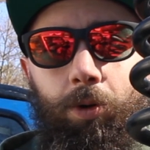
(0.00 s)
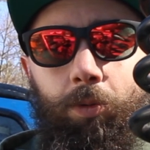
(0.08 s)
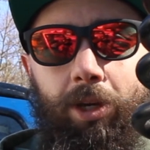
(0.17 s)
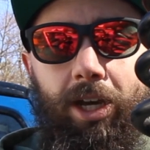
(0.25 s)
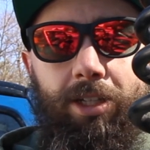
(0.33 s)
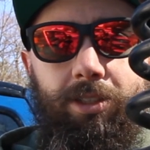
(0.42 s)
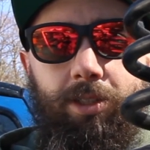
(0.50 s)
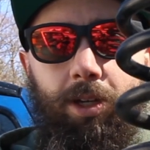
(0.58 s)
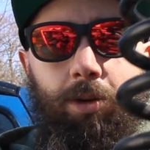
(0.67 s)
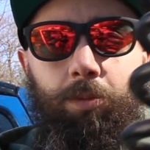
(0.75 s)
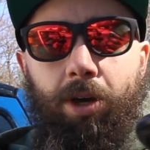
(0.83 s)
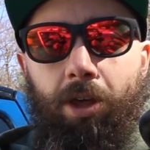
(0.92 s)
We got
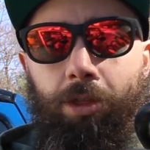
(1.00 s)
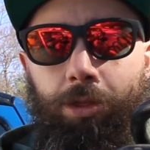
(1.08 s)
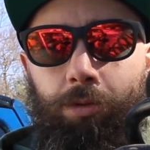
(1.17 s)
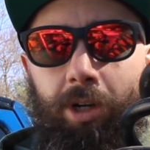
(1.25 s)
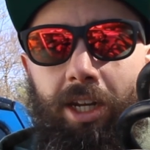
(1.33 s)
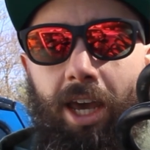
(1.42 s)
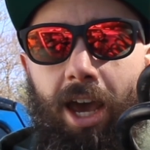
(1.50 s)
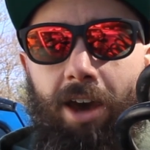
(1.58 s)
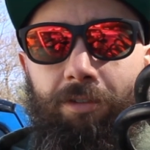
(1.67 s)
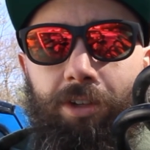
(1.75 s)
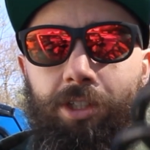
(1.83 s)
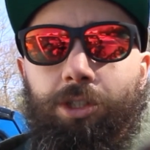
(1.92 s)
some
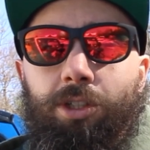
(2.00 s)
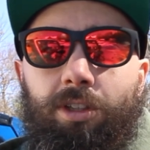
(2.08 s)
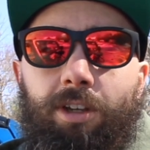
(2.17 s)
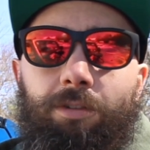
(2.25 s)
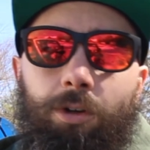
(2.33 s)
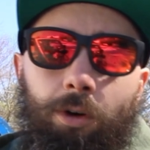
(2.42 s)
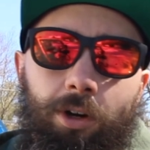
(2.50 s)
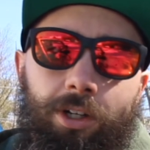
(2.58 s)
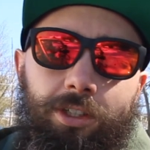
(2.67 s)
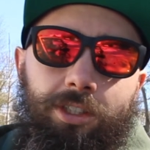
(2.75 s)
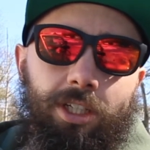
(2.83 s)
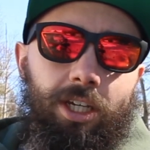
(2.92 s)
3.5-inch lift
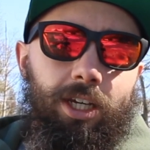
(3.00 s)
coils.